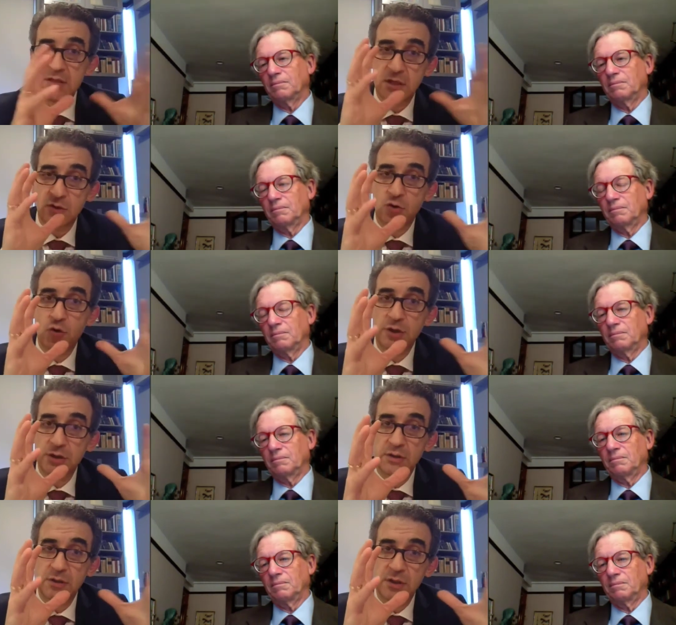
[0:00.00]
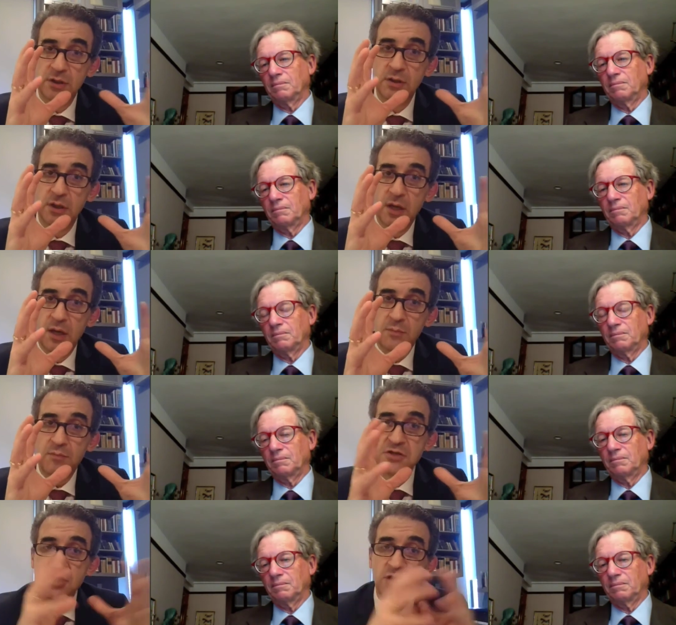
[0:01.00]
Speaker 1: this concordant, in a
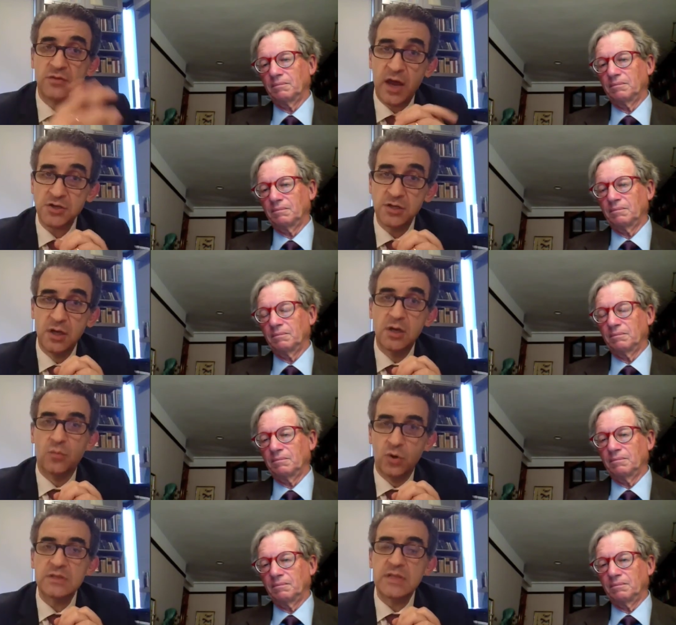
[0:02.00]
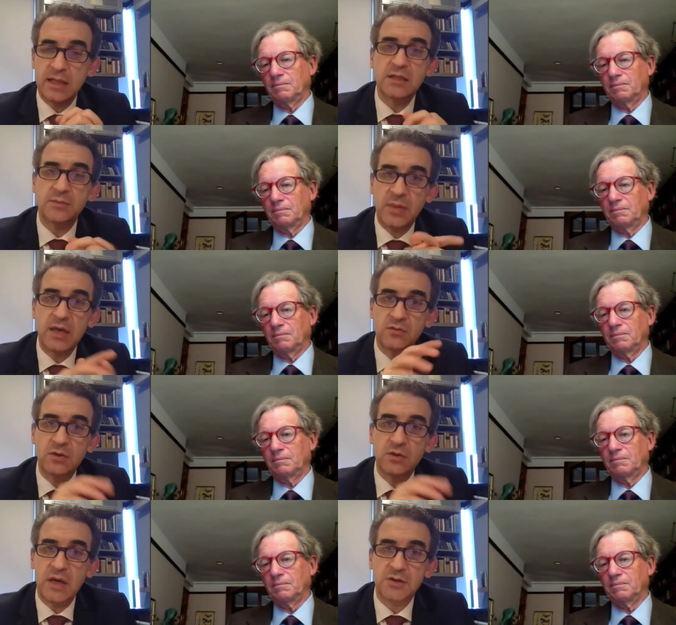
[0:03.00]
matching fashion, most likely the pain
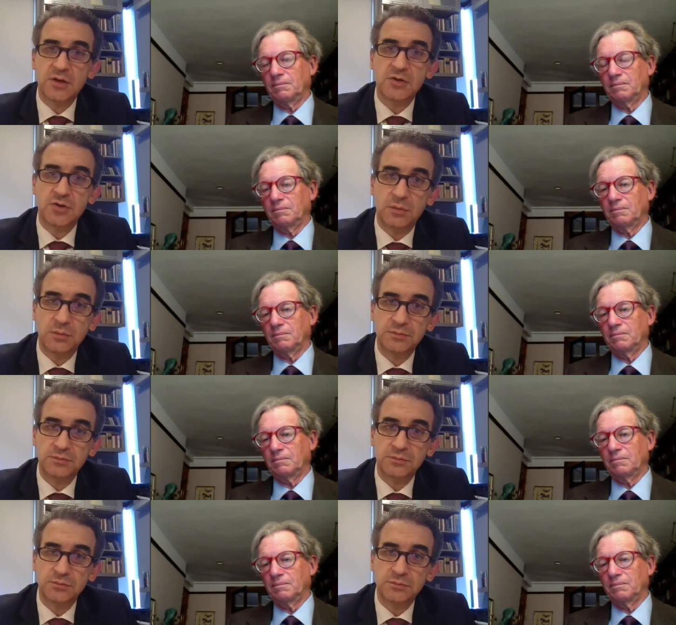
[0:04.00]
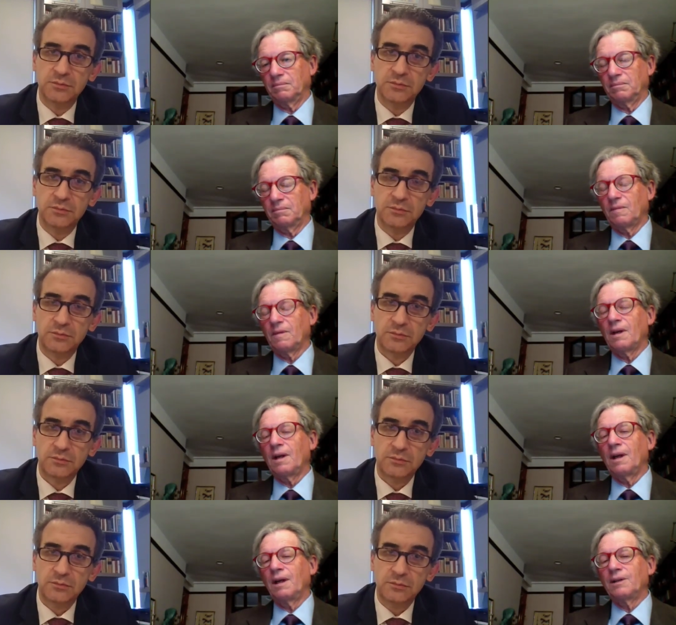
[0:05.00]
will be under control.
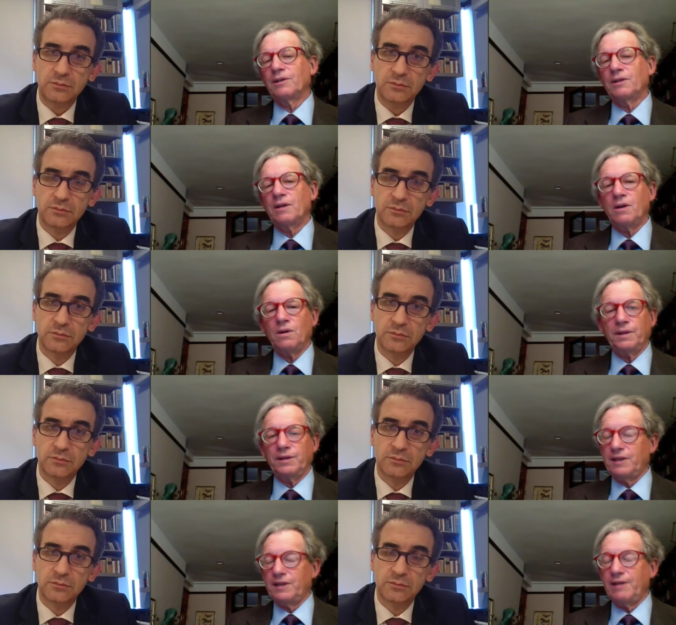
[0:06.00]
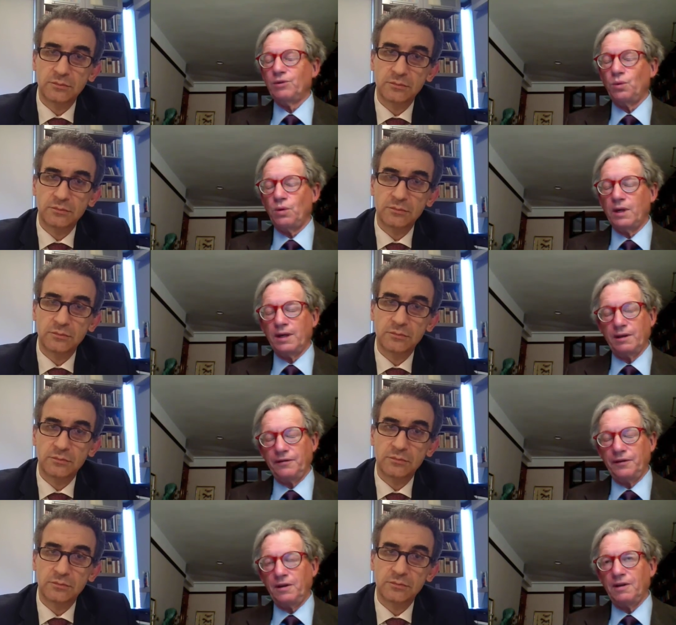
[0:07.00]
Speaker 2: So this sounds
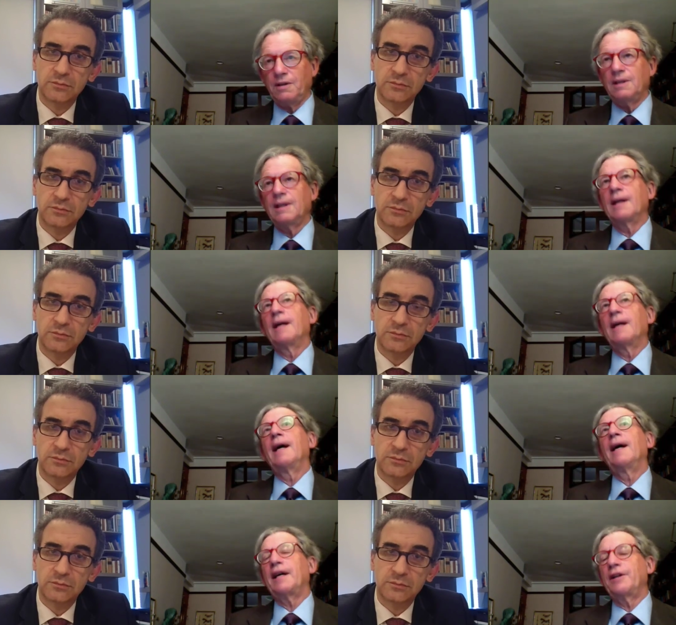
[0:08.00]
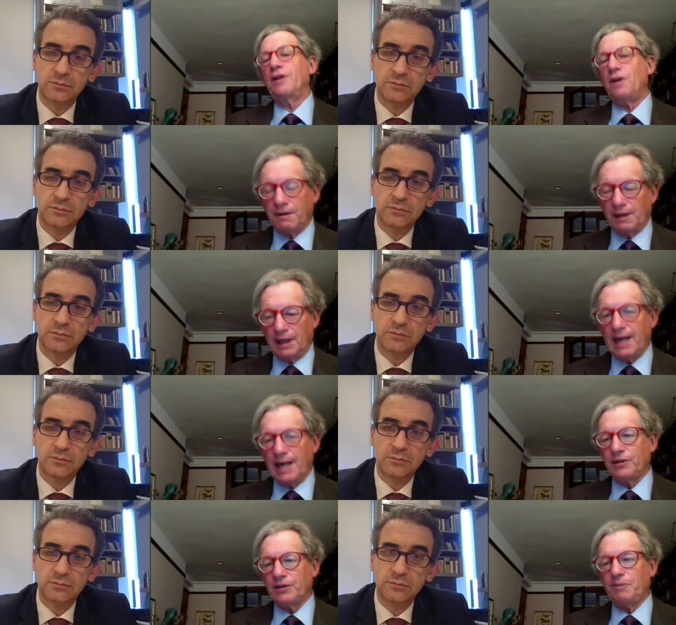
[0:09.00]
wonderful. And I know there are
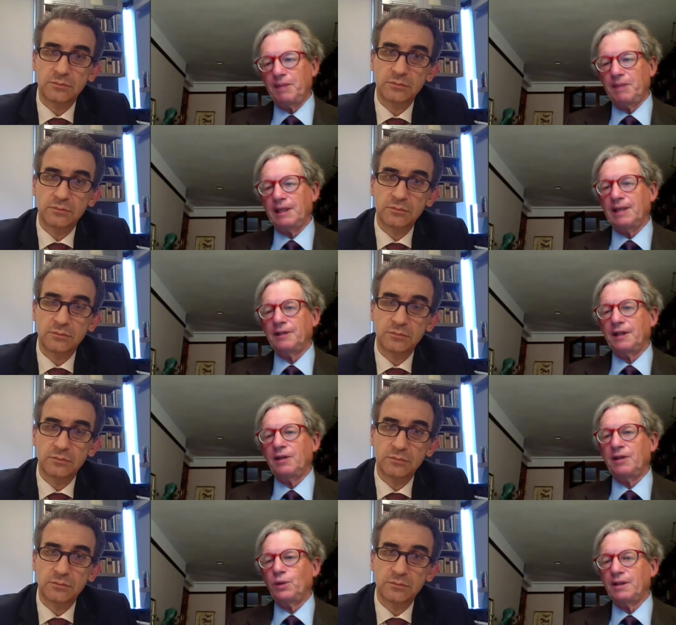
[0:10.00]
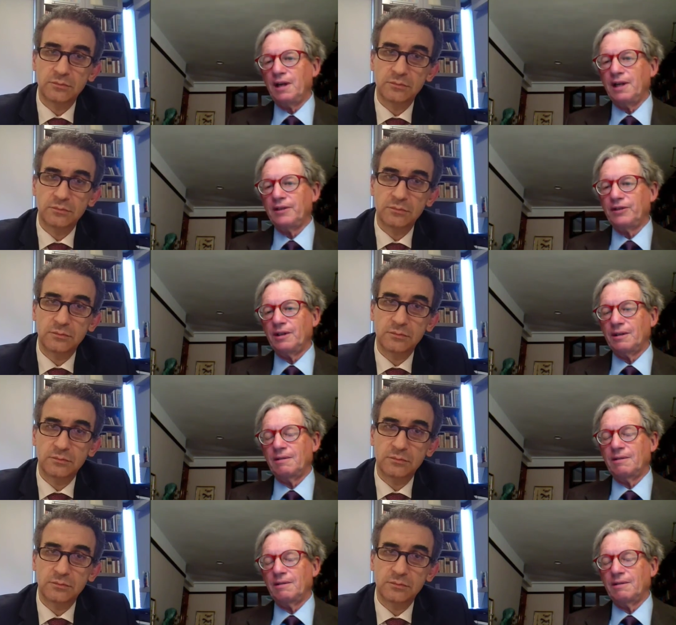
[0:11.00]
lots of people out there with constant